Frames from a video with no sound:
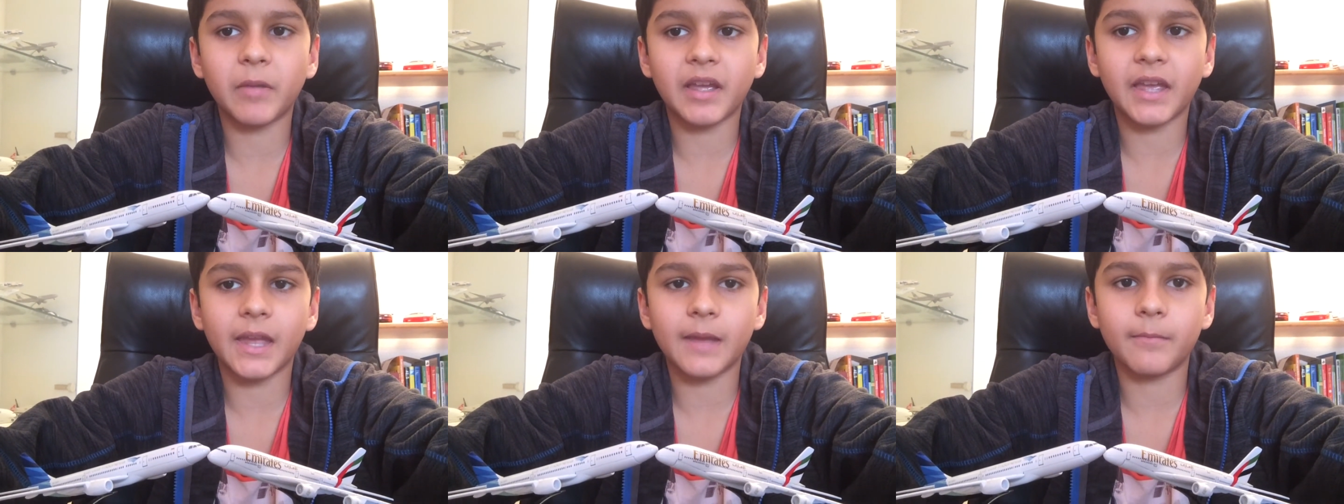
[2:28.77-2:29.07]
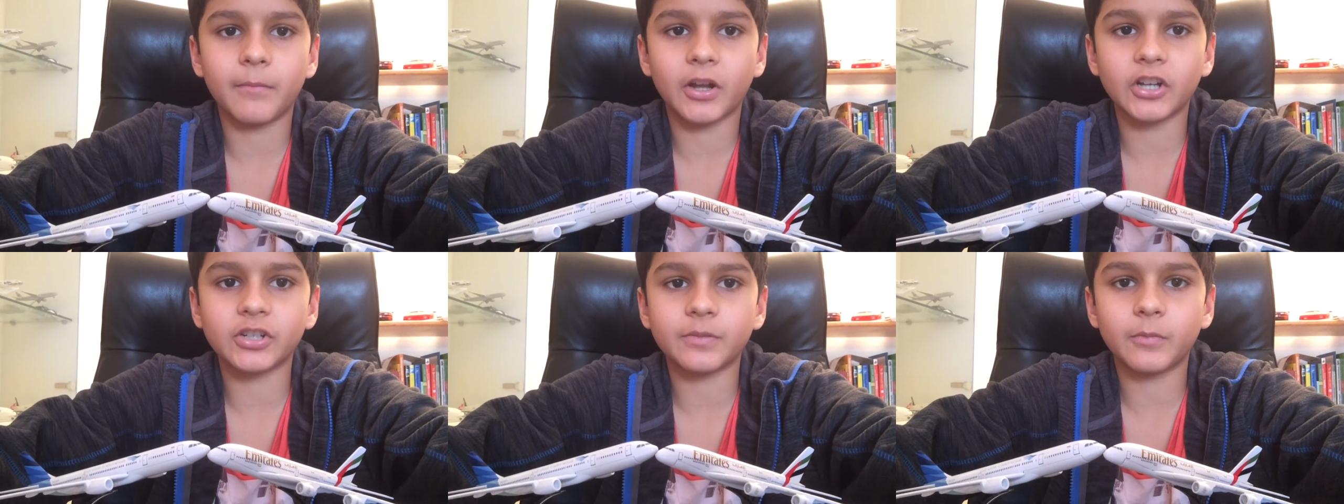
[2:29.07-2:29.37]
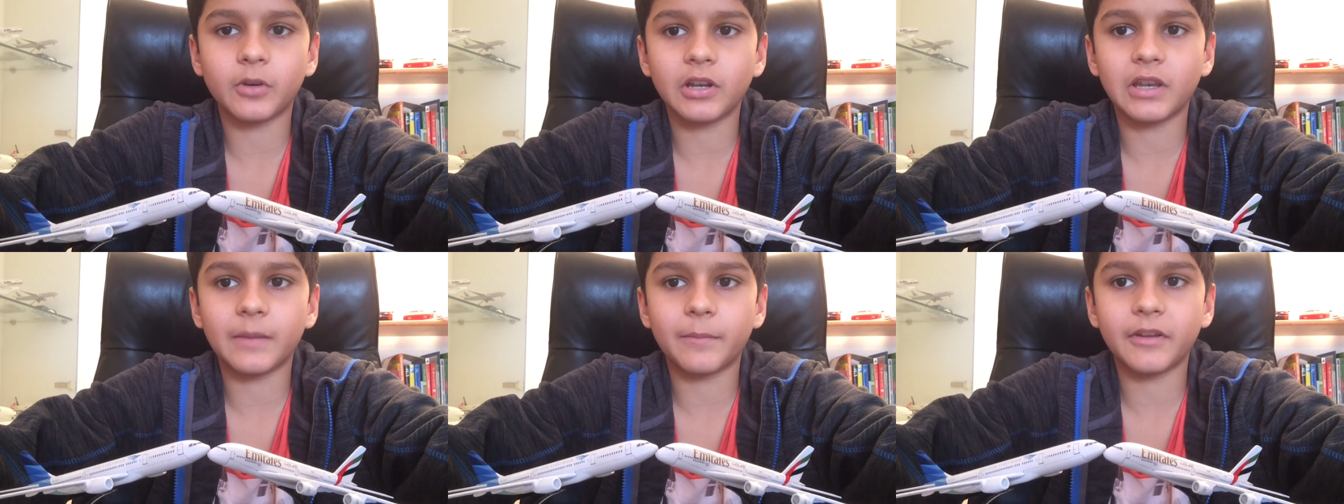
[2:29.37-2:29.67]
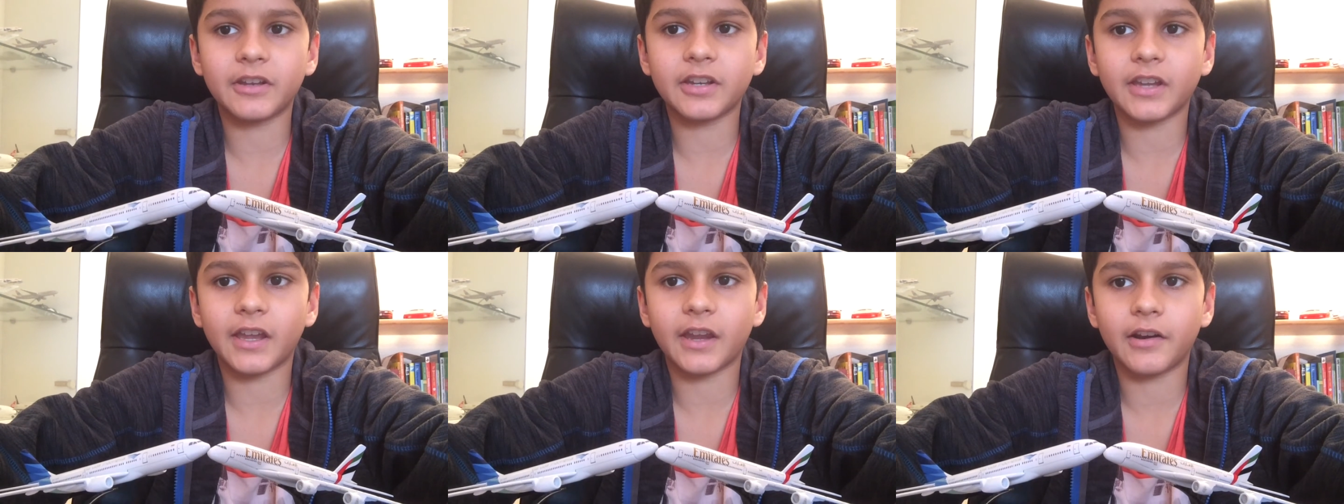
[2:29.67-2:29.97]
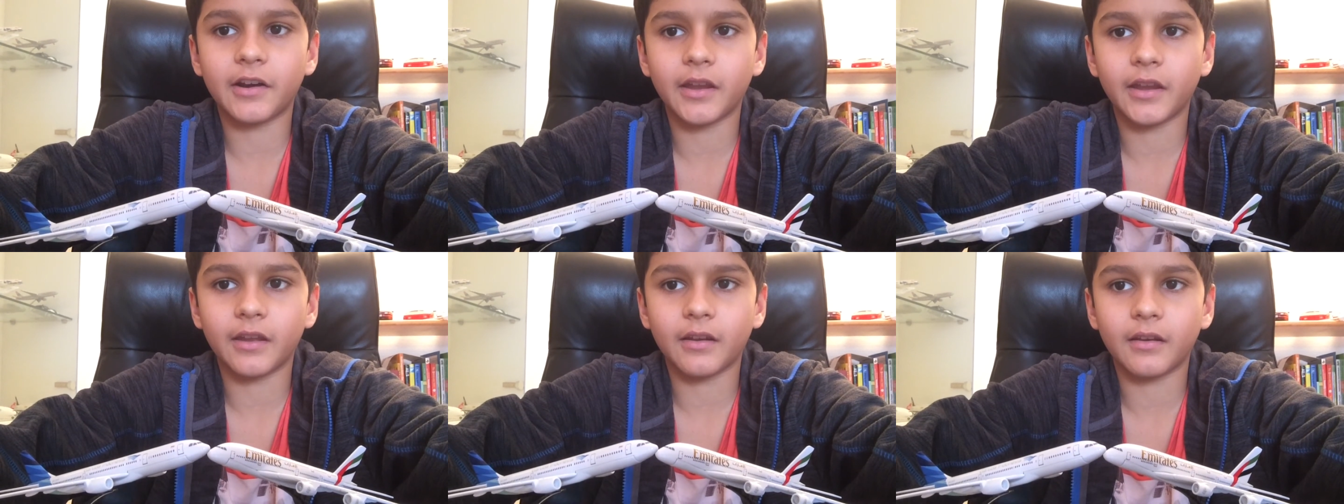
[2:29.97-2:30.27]
became much more
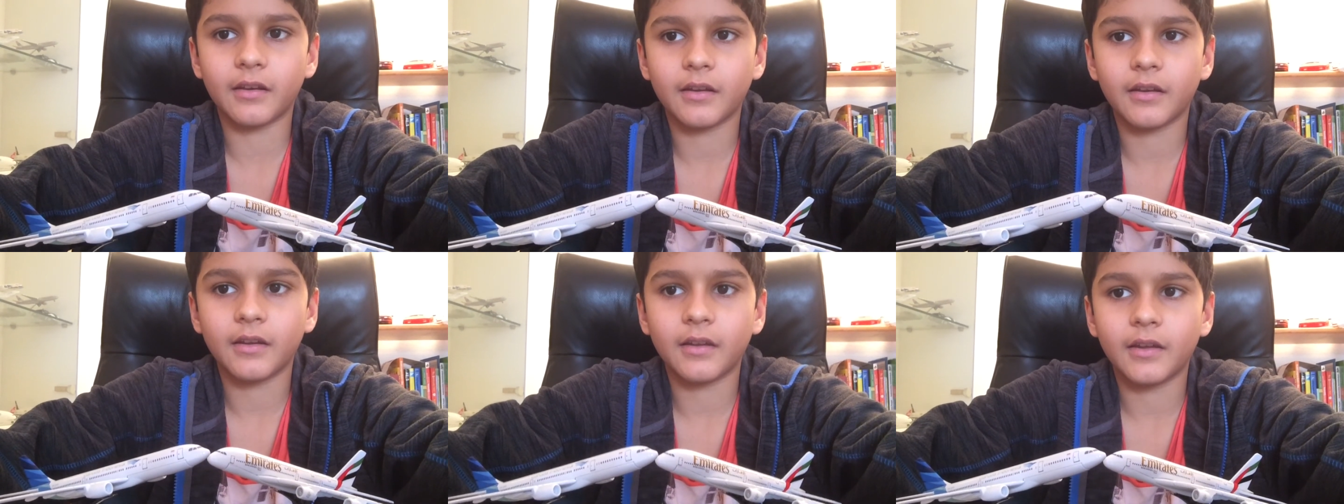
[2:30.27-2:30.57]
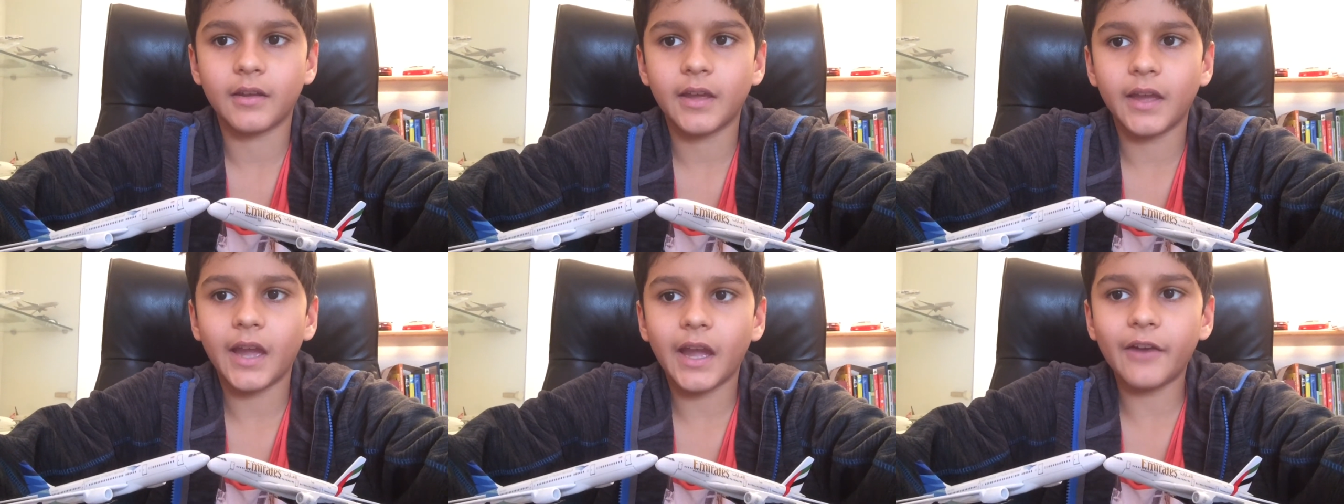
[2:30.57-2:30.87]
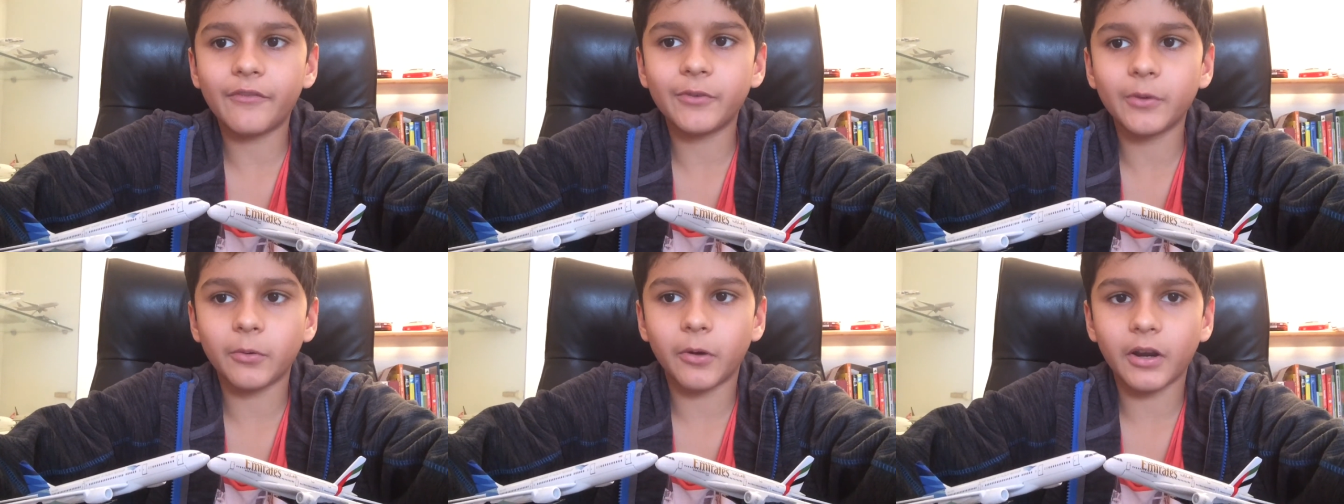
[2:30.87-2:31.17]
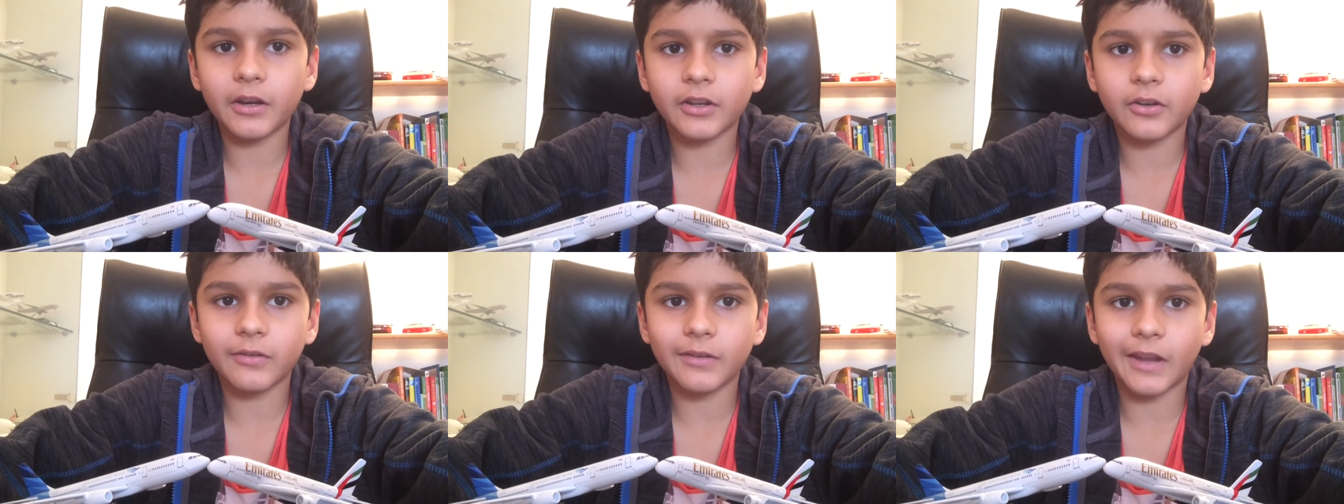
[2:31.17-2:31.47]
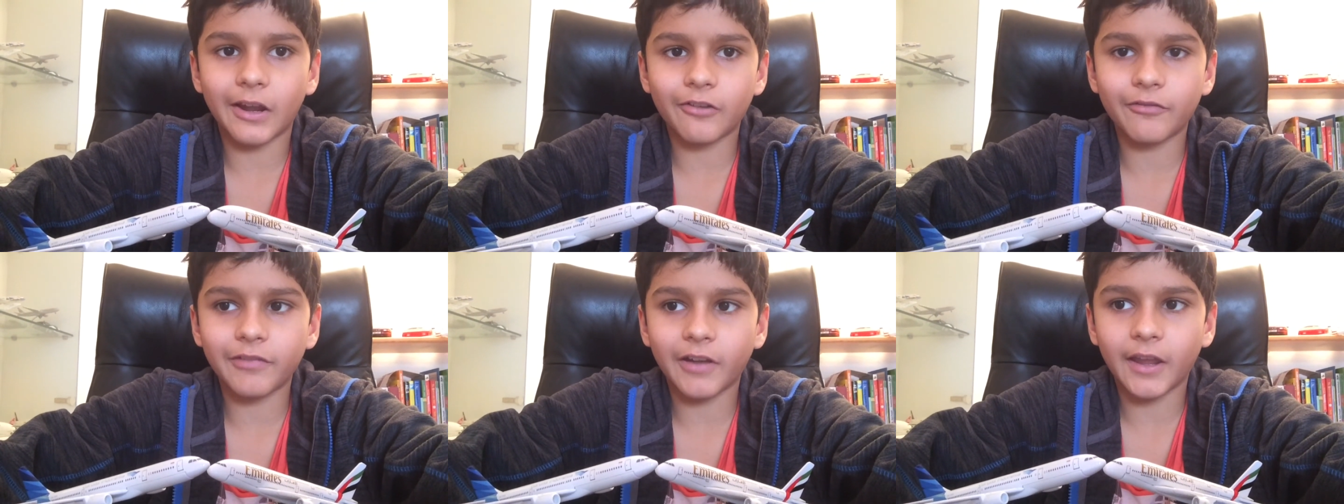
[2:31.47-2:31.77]
libertarian. Everyone could
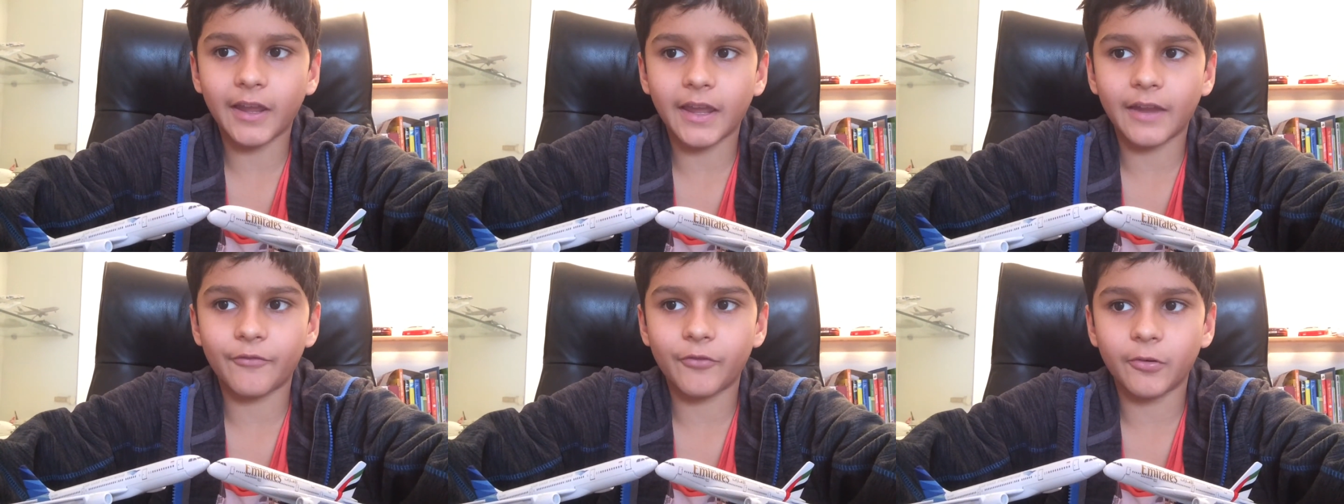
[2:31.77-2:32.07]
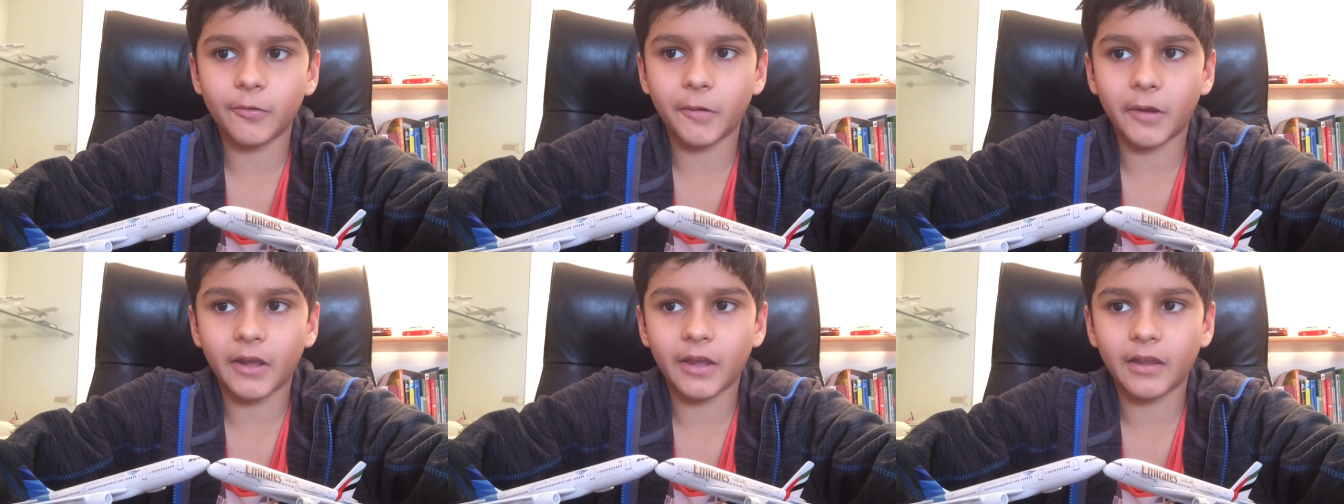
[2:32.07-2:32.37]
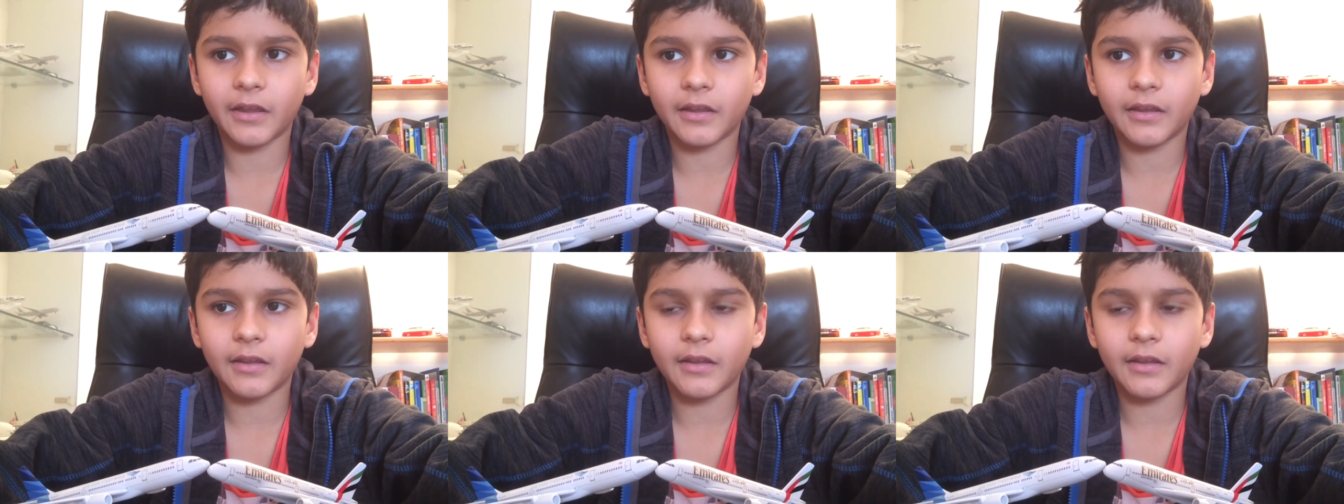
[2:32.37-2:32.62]
now fly everywhere.